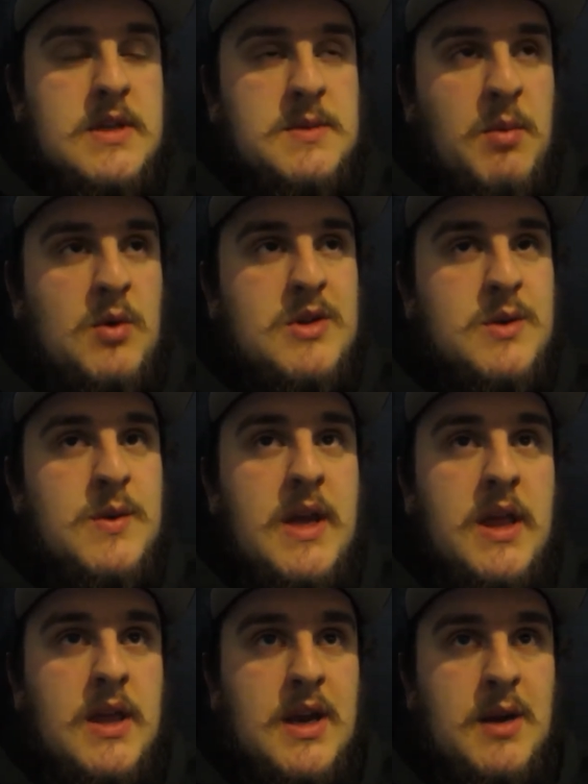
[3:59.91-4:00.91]
spoke to
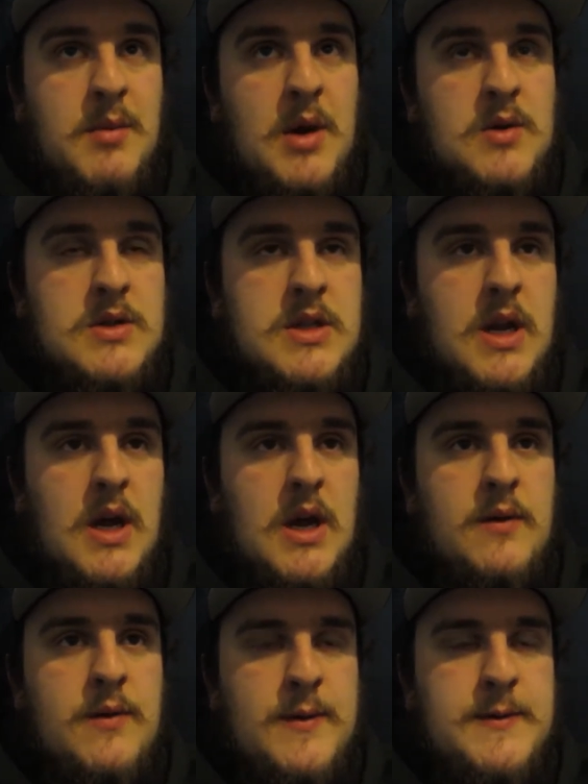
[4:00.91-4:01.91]
Ethan about
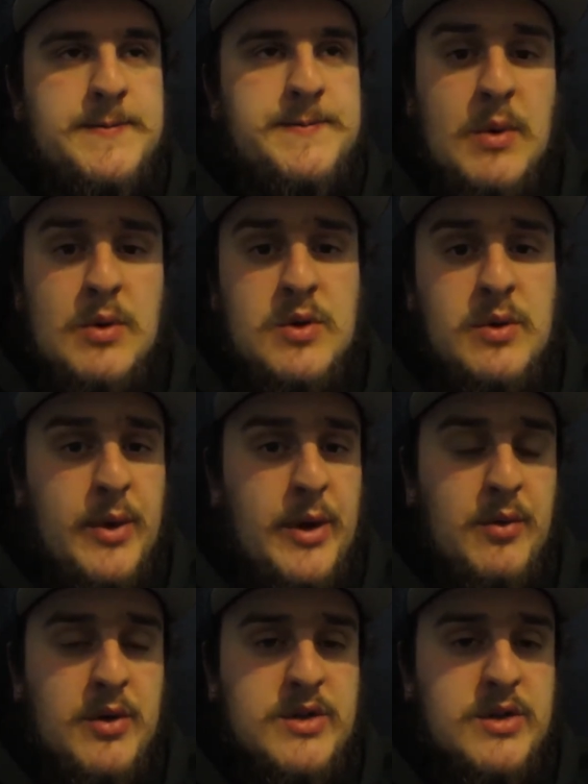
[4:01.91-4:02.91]
stuff, and spoke to him what
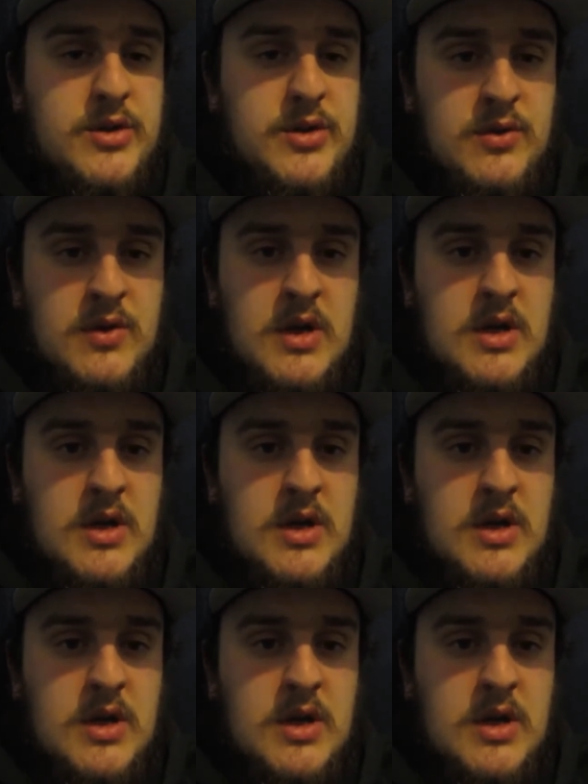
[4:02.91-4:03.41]
he wants to do